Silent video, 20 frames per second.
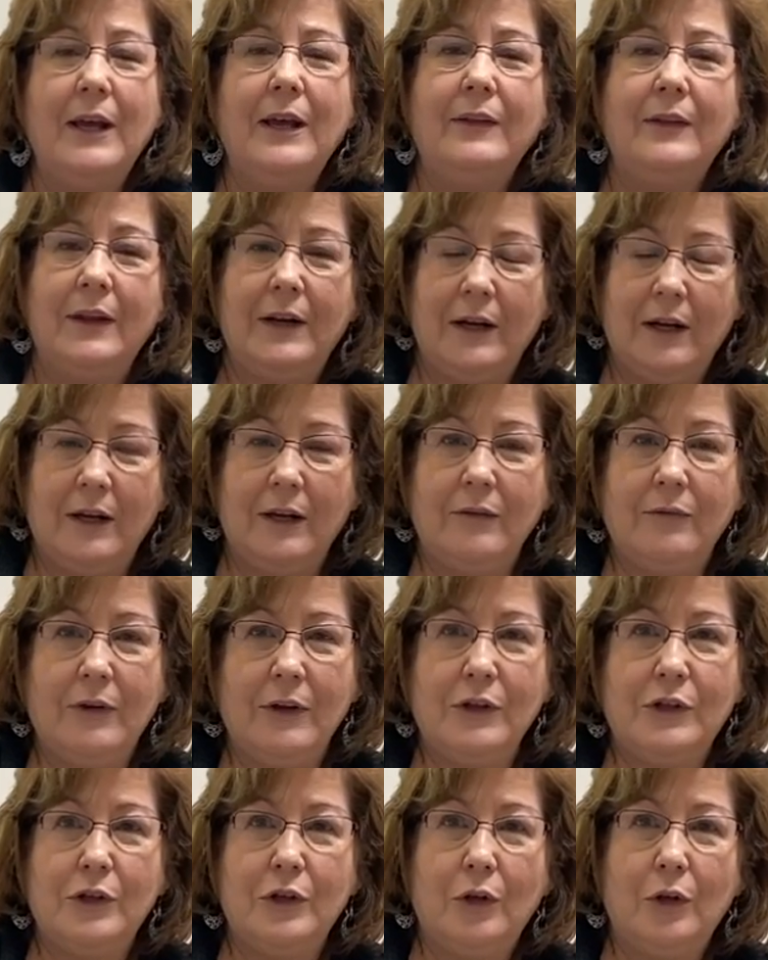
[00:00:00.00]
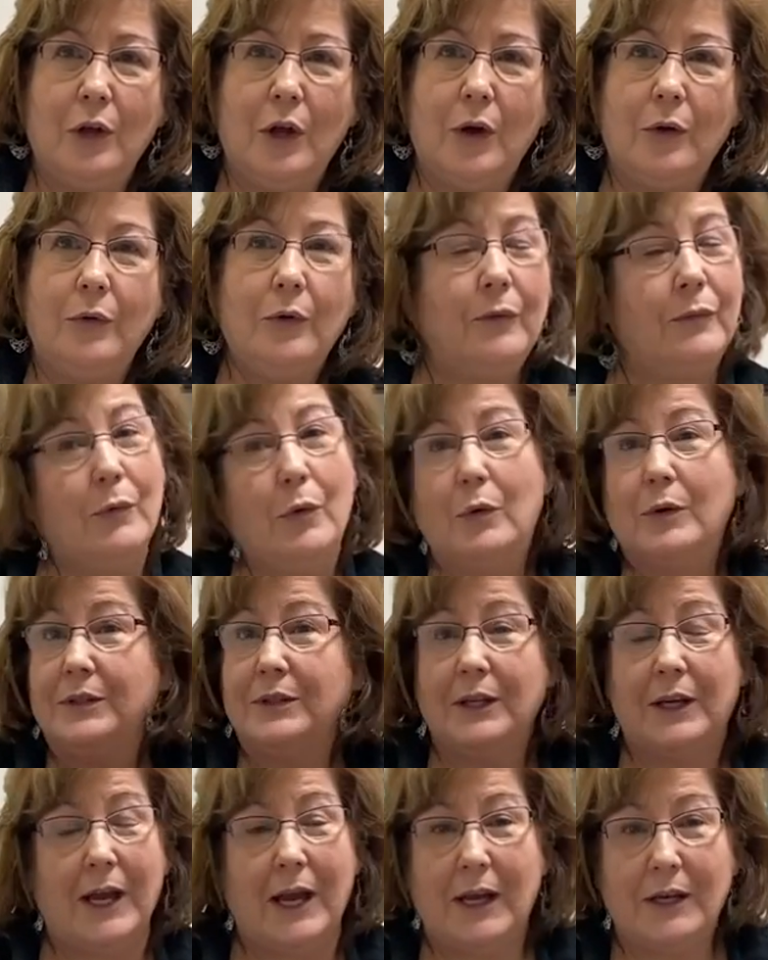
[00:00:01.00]
than a conventional loan, or of course
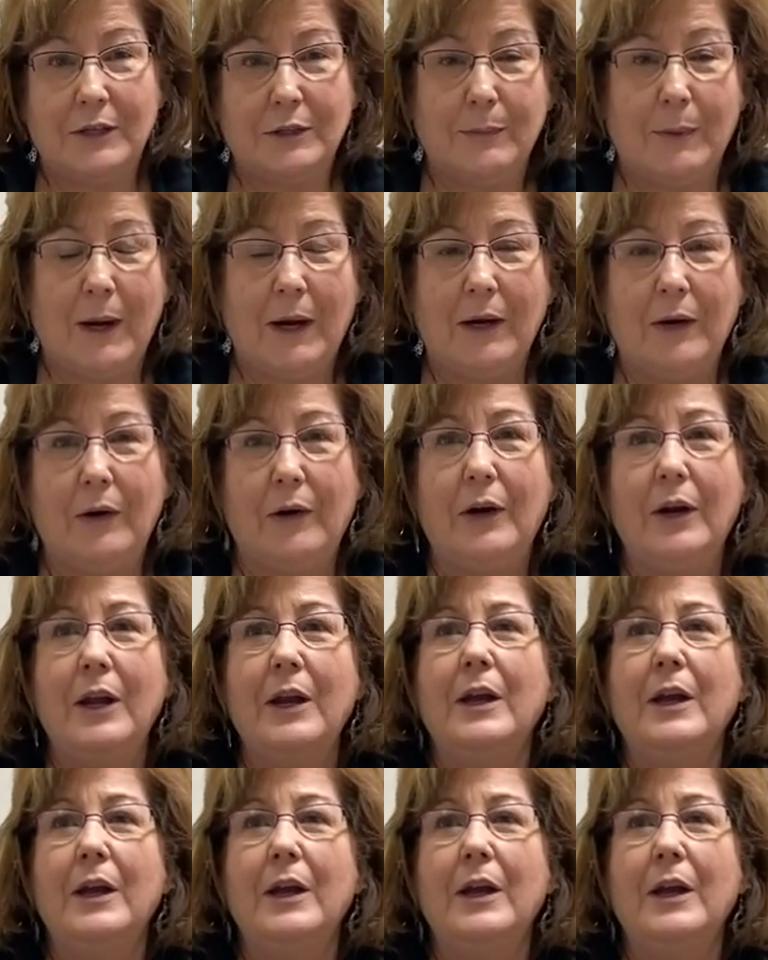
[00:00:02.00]
a cash buyer.